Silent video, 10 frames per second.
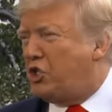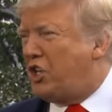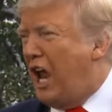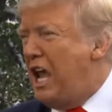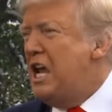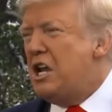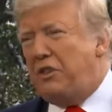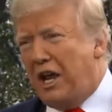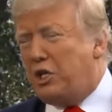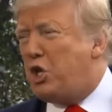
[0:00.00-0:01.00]
say
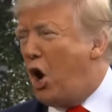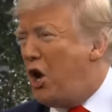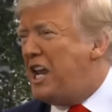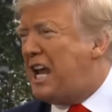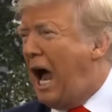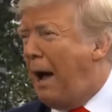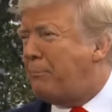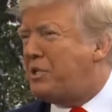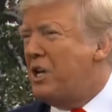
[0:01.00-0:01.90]
they're dirty cops.